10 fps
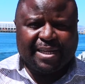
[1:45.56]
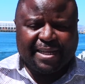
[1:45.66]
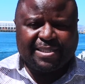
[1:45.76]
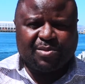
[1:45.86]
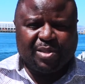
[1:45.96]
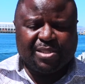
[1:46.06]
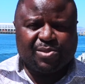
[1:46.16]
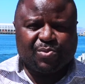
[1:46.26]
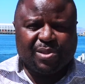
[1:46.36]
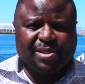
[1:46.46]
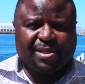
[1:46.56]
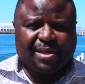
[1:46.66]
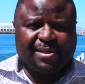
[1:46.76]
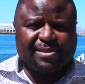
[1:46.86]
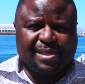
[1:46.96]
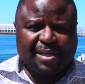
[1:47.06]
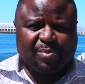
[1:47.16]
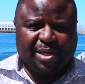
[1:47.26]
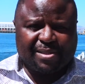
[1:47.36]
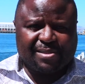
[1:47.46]
arrangements with uh,
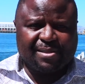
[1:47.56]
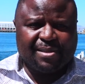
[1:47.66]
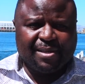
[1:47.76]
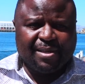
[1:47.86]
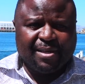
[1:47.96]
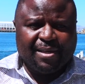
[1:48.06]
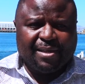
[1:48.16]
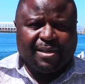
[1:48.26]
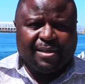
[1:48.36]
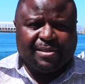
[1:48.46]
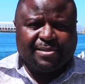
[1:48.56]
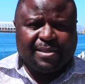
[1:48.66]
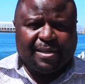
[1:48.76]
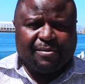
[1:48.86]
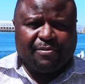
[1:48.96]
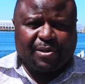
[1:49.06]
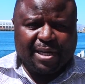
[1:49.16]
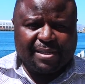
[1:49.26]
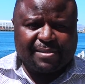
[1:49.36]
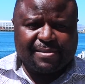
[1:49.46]
SANParks. And uh, for
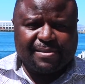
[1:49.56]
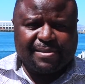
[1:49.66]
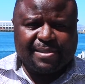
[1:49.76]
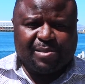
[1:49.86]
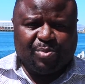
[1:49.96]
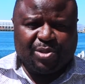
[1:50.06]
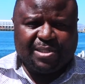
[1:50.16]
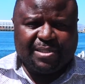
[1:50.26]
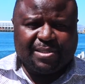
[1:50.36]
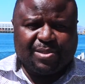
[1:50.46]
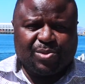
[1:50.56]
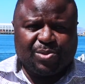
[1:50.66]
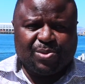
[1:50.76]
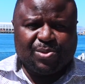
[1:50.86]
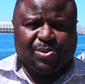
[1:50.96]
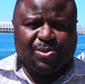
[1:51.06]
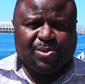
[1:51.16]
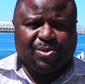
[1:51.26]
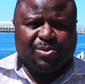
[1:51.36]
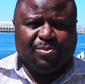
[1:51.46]
us, it is important to
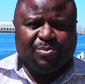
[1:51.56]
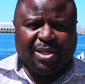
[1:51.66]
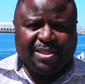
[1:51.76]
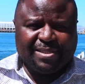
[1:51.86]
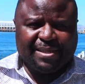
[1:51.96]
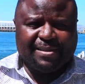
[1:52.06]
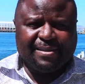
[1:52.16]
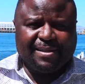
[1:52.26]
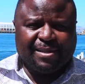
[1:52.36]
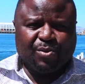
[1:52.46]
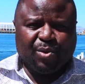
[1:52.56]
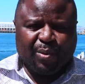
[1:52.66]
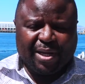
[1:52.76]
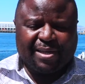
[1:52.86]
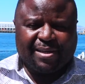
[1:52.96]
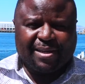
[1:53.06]
maintain a good working